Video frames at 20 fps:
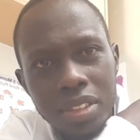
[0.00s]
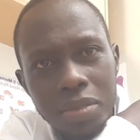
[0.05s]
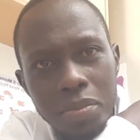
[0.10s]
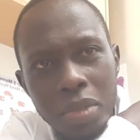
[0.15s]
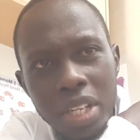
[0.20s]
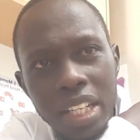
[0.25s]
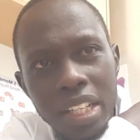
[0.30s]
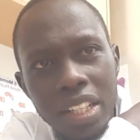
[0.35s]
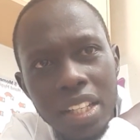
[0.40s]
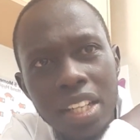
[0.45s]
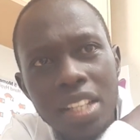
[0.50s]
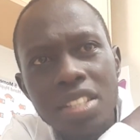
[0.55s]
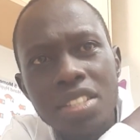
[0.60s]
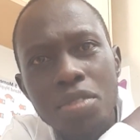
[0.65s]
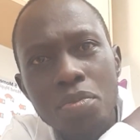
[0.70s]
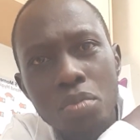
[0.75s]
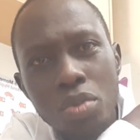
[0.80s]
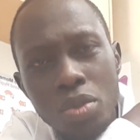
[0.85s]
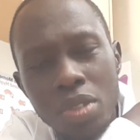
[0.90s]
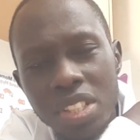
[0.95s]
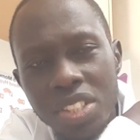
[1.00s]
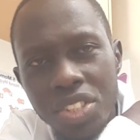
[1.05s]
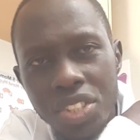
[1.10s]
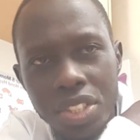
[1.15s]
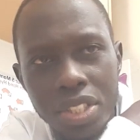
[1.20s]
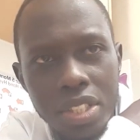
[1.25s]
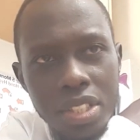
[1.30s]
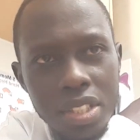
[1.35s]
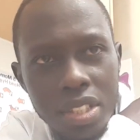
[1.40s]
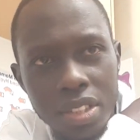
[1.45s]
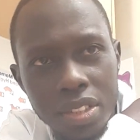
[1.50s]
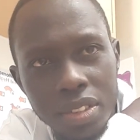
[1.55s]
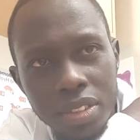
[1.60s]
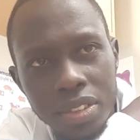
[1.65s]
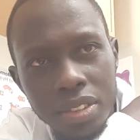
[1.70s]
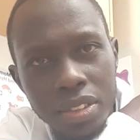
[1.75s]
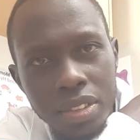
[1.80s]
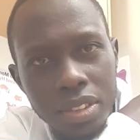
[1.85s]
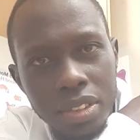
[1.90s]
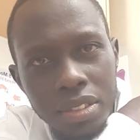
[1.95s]
Bana, that is bullshit.
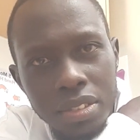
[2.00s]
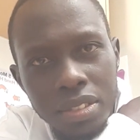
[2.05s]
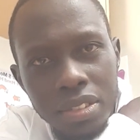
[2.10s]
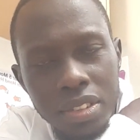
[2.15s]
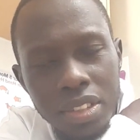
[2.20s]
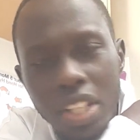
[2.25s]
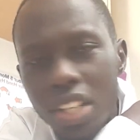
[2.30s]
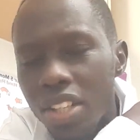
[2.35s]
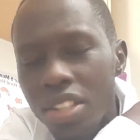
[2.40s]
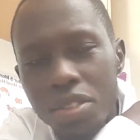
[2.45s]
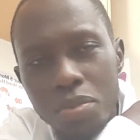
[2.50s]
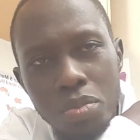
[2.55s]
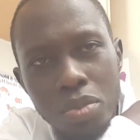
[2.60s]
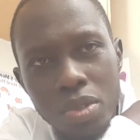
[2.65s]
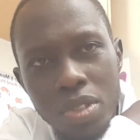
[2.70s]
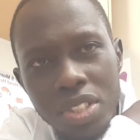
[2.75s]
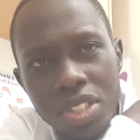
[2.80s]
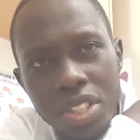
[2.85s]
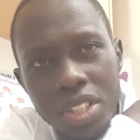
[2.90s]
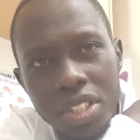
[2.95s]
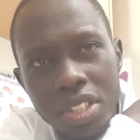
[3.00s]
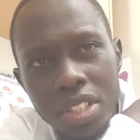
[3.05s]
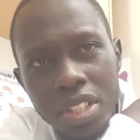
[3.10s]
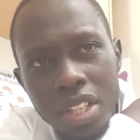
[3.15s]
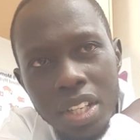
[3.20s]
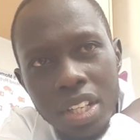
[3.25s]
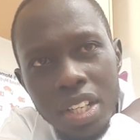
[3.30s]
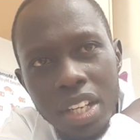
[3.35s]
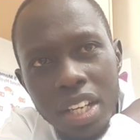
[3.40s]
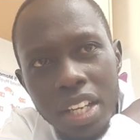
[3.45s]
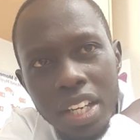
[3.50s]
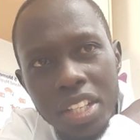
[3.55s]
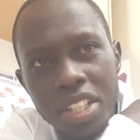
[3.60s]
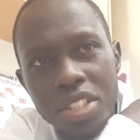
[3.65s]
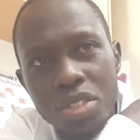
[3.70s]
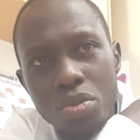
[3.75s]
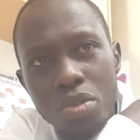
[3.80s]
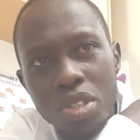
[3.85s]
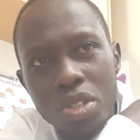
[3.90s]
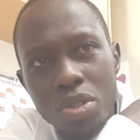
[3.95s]
That is bullshit. And
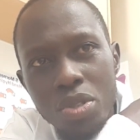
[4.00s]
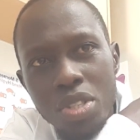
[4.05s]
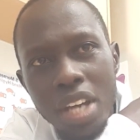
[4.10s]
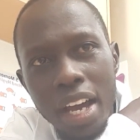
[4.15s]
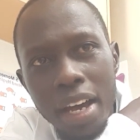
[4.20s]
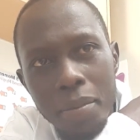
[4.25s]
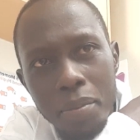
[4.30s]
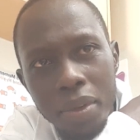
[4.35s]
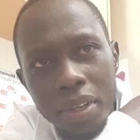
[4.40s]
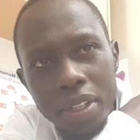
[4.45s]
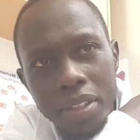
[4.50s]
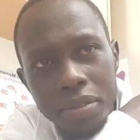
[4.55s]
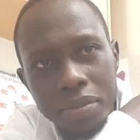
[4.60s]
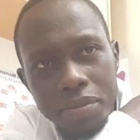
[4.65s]
it will not happen.